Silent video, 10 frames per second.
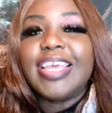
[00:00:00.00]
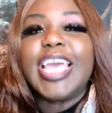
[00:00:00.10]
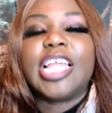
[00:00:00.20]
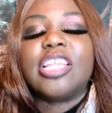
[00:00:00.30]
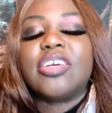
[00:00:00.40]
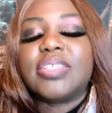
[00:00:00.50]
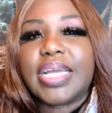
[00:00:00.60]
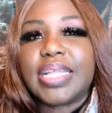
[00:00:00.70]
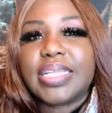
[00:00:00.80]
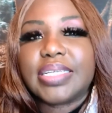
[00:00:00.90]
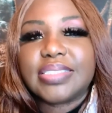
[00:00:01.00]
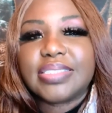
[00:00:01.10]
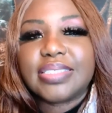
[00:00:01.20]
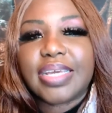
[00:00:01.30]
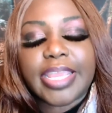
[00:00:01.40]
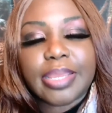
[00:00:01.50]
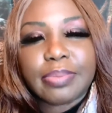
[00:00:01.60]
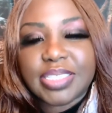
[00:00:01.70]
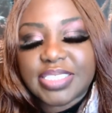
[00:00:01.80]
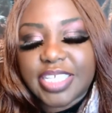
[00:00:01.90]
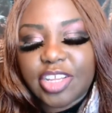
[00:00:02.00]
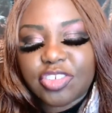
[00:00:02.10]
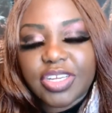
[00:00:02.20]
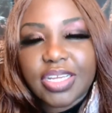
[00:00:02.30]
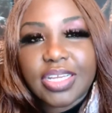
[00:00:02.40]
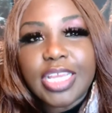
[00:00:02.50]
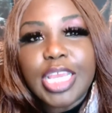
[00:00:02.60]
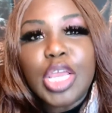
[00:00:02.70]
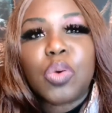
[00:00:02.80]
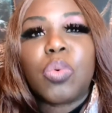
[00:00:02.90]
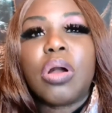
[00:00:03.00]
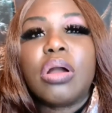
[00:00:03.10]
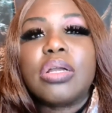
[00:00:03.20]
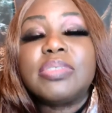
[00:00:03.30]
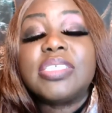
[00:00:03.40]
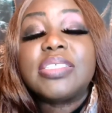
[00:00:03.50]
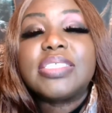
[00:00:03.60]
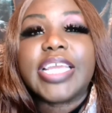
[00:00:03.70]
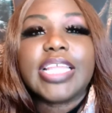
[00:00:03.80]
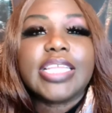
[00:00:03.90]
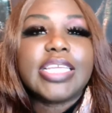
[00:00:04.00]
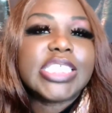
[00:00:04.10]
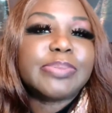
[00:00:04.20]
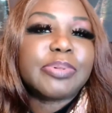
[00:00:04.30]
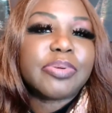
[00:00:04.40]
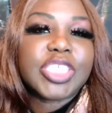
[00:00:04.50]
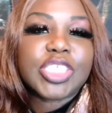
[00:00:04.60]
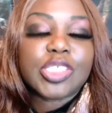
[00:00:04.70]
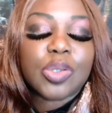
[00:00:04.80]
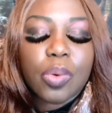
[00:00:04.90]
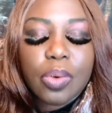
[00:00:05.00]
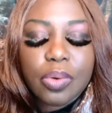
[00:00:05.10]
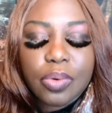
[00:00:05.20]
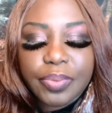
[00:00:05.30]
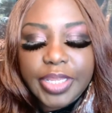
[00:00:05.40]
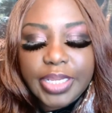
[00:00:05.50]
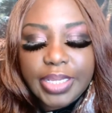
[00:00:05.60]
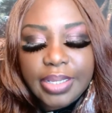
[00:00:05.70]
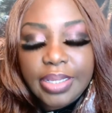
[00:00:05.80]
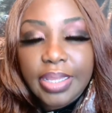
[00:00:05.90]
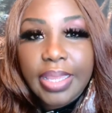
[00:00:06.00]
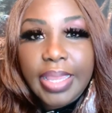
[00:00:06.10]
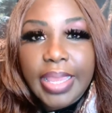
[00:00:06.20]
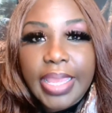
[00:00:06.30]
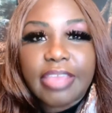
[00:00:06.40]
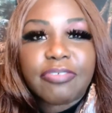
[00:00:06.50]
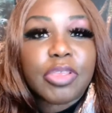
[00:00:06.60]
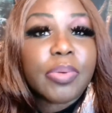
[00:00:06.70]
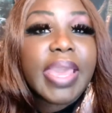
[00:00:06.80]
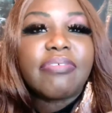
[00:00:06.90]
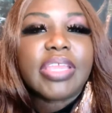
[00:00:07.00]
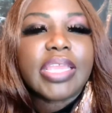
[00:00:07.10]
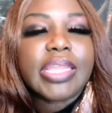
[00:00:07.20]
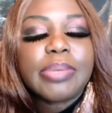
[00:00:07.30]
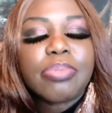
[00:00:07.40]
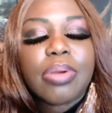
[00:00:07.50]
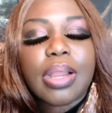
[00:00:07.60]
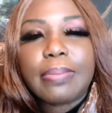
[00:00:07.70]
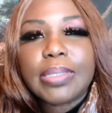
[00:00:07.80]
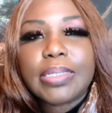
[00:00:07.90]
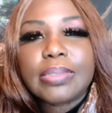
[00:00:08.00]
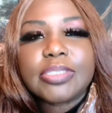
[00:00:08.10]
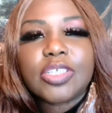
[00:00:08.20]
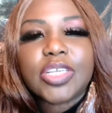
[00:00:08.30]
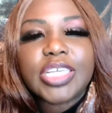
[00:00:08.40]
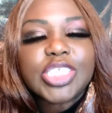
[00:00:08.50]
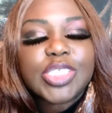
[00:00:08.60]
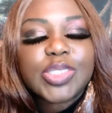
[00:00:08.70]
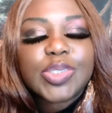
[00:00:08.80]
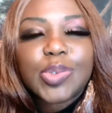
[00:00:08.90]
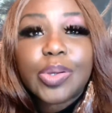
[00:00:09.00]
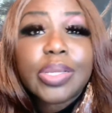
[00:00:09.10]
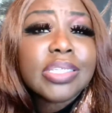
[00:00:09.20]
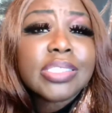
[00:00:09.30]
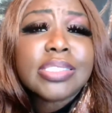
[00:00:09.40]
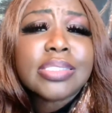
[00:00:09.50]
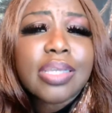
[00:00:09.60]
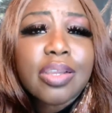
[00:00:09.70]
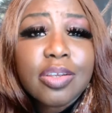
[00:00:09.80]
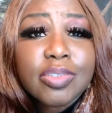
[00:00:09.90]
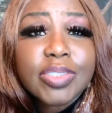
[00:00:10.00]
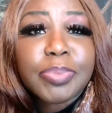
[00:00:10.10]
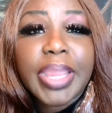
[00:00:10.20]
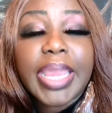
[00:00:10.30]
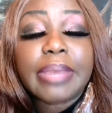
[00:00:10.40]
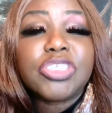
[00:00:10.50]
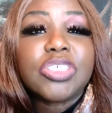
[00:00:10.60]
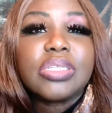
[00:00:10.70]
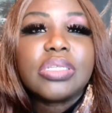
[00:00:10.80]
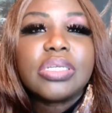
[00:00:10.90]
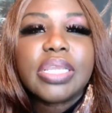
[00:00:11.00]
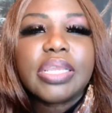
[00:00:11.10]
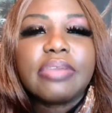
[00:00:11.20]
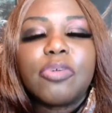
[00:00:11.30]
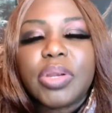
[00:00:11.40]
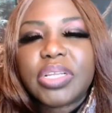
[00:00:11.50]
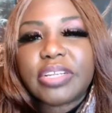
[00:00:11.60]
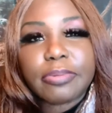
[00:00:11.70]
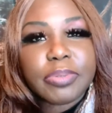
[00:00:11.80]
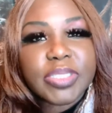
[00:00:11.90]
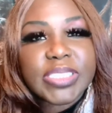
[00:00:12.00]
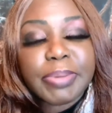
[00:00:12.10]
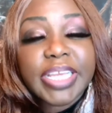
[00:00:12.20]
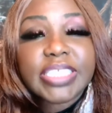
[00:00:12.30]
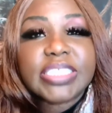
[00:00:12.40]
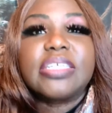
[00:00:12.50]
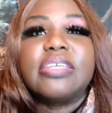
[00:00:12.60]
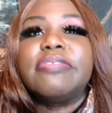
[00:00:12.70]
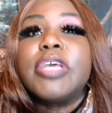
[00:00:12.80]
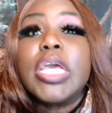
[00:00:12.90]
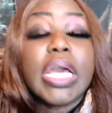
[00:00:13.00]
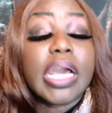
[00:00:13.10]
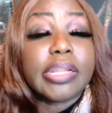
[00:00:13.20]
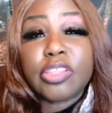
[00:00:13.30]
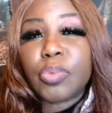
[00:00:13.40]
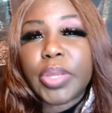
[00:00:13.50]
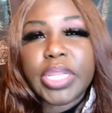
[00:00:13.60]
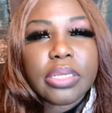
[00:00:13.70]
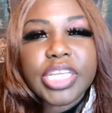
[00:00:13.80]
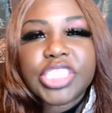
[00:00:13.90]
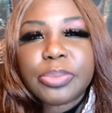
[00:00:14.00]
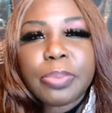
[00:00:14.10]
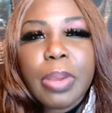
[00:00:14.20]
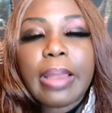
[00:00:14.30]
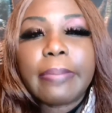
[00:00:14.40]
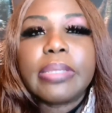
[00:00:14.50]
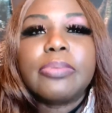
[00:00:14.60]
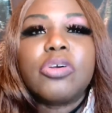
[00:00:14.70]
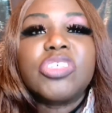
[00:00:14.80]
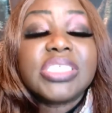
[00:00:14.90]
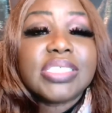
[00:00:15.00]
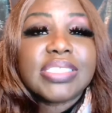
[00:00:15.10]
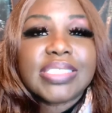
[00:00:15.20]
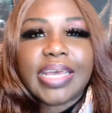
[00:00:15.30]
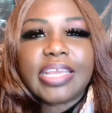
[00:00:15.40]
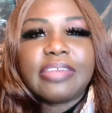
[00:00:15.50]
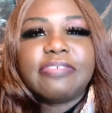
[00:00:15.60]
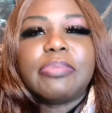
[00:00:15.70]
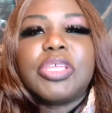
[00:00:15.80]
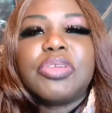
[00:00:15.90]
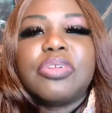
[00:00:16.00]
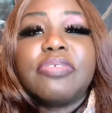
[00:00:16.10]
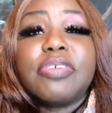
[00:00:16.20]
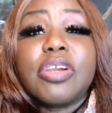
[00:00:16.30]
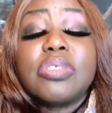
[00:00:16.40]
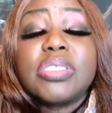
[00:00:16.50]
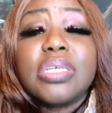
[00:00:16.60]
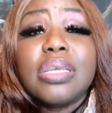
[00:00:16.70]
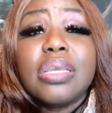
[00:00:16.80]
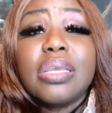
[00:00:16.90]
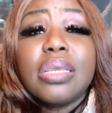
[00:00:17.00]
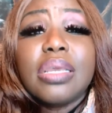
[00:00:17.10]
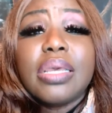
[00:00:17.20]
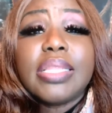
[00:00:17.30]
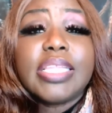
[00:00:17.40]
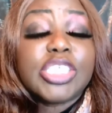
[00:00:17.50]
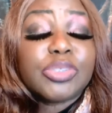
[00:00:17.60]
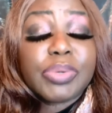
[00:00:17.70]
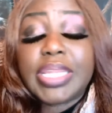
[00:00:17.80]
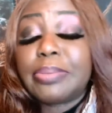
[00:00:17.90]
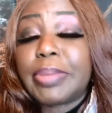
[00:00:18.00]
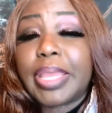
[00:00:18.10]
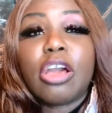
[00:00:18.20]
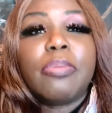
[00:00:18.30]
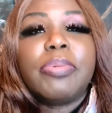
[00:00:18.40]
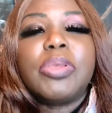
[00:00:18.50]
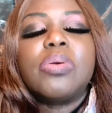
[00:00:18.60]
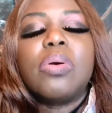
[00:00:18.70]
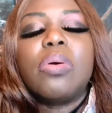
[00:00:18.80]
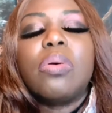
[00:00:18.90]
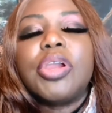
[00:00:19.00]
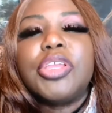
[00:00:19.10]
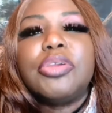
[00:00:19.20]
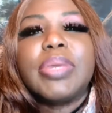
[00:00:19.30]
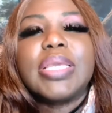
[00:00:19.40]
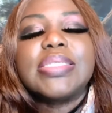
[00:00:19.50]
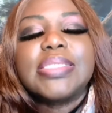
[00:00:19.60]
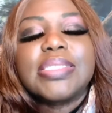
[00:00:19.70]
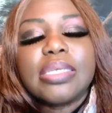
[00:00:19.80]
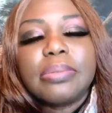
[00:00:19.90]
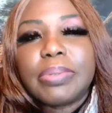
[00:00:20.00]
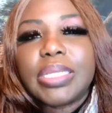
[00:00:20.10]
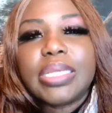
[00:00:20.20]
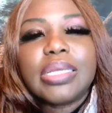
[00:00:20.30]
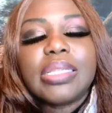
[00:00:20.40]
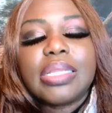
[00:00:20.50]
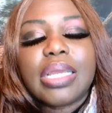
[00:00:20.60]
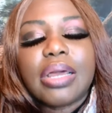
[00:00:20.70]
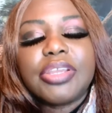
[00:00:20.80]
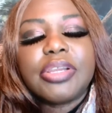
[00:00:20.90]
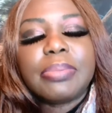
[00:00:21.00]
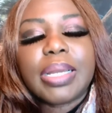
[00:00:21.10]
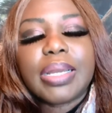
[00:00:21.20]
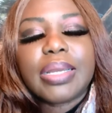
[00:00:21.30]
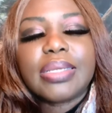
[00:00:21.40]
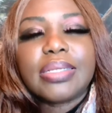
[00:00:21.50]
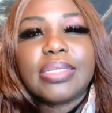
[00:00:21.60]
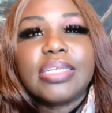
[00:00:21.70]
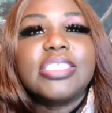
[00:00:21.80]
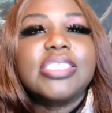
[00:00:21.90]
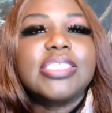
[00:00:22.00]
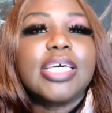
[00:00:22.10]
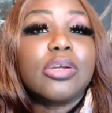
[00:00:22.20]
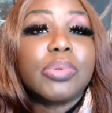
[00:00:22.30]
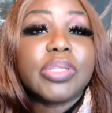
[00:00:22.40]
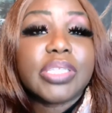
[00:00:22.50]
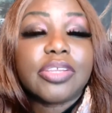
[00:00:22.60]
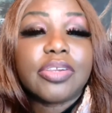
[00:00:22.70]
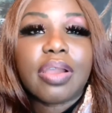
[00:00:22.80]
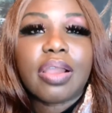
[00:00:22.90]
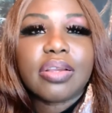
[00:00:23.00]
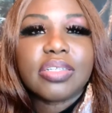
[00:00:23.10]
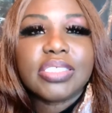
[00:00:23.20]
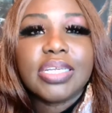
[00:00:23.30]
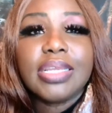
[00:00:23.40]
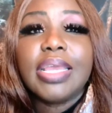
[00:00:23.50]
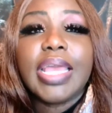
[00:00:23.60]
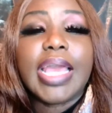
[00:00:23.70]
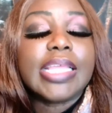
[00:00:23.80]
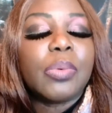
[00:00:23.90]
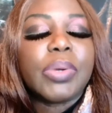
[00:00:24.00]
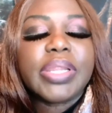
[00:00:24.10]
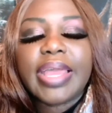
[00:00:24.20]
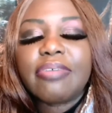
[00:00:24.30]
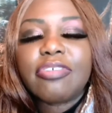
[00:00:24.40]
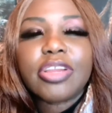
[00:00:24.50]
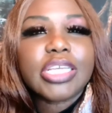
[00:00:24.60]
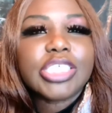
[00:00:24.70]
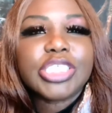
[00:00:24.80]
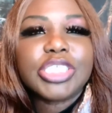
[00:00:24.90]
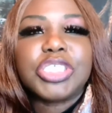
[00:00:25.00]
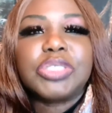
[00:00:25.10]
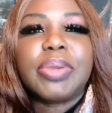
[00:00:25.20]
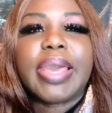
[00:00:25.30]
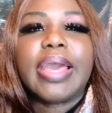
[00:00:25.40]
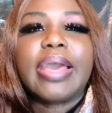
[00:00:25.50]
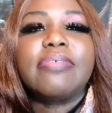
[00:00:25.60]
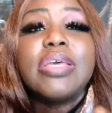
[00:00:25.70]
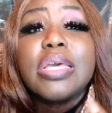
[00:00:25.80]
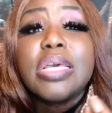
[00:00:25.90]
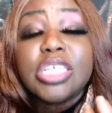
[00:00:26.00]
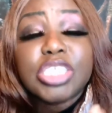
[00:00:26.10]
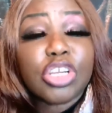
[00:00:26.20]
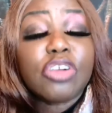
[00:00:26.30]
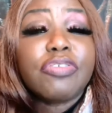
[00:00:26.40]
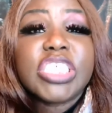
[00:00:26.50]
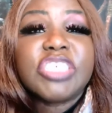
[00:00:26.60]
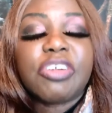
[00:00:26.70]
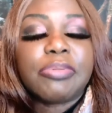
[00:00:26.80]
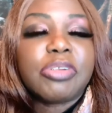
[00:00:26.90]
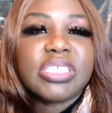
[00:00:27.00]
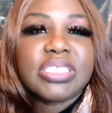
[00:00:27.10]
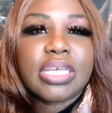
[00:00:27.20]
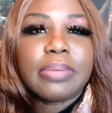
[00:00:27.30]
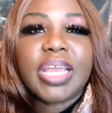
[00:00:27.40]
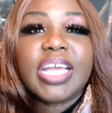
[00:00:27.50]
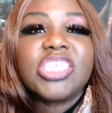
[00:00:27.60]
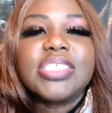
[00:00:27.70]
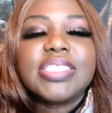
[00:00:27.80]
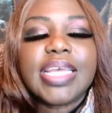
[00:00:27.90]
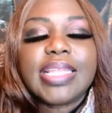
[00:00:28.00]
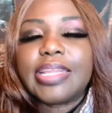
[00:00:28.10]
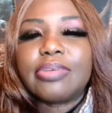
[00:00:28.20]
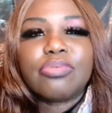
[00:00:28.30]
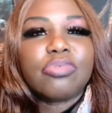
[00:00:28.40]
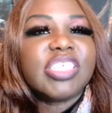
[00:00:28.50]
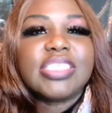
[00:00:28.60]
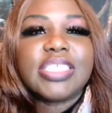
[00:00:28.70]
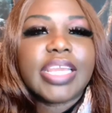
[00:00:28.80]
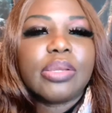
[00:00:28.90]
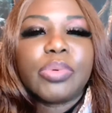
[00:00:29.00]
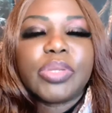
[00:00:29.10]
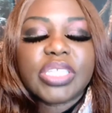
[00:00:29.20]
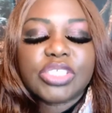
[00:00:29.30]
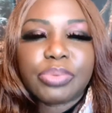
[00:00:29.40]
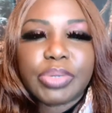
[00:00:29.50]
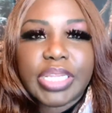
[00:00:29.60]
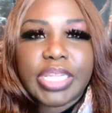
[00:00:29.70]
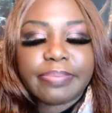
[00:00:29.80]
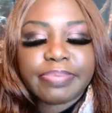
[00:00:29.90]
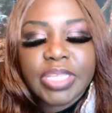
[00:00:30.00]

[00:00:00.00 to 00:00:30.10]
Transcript: Hello, darlings. I am Cassandra. Welcome to the Daily Inspirational Oracle Reading. If you have any problems, issues, or concerns, perhaps you're looking for a different perspective, another way to look at your problem, or just a sign from the universe, this reading may help you, or you may simply allow your mind to settle within your heart and let whatever issues you have surface from your subconscious and let it resonate with this reading.